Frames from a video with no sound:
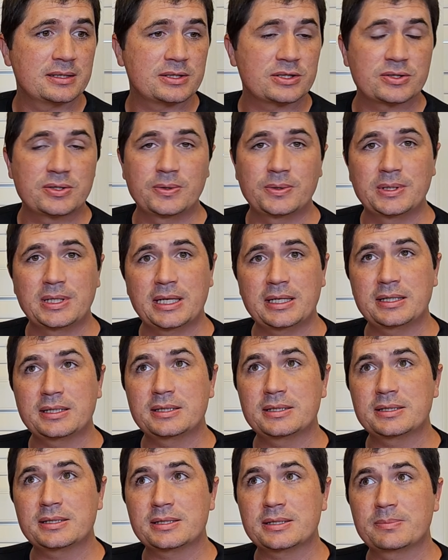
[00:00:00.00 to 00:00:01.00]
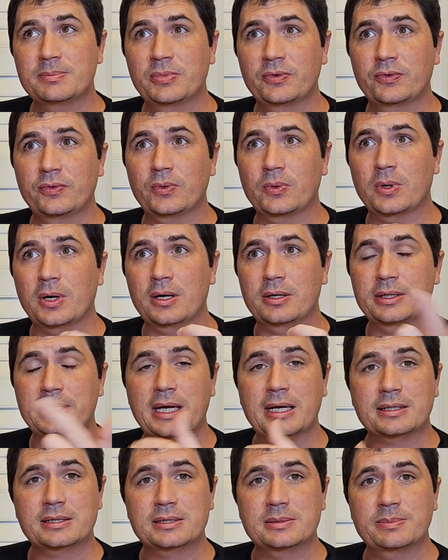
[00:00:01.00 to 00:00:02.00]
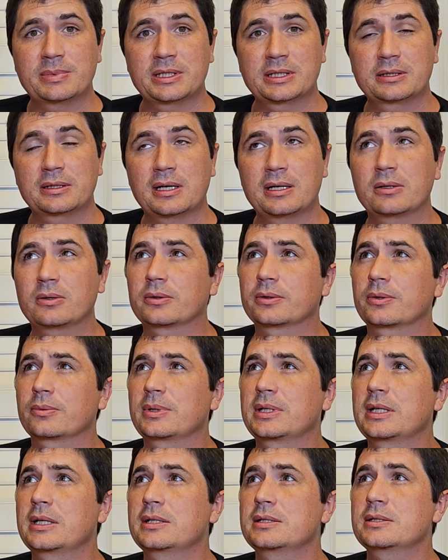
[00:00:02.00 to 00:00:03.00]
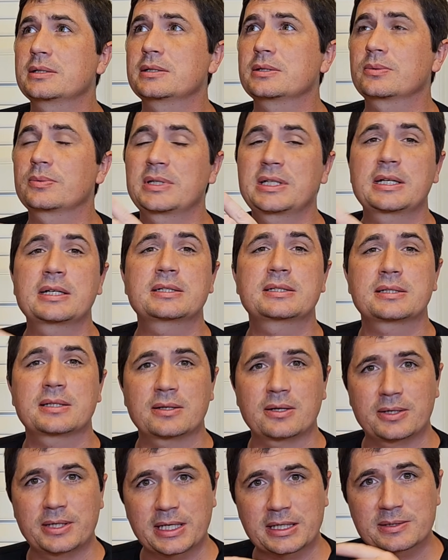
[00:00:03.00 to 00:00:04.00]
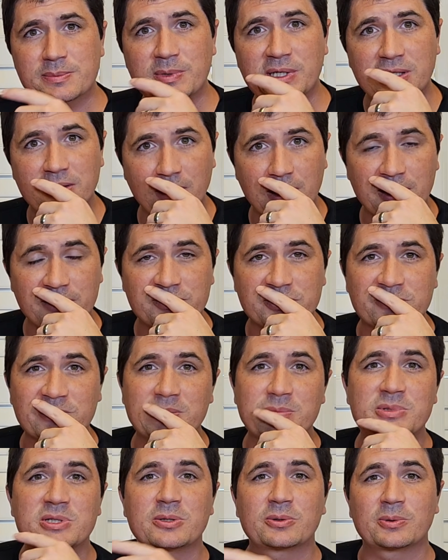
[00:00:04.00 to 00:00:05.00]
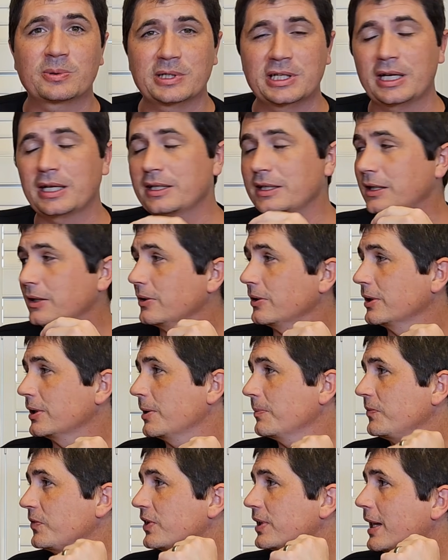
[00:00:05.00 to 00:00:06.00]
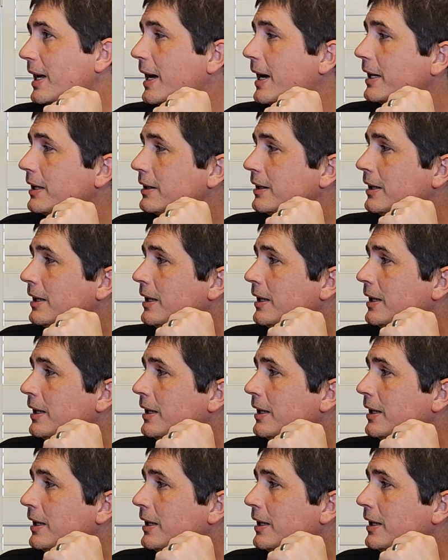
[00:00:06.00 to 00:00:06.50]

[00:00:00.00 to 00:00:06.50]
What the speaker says: 2 days before our next big live, or 3 days? 3 days till our next big live stream, so we're kind of gearing up for that.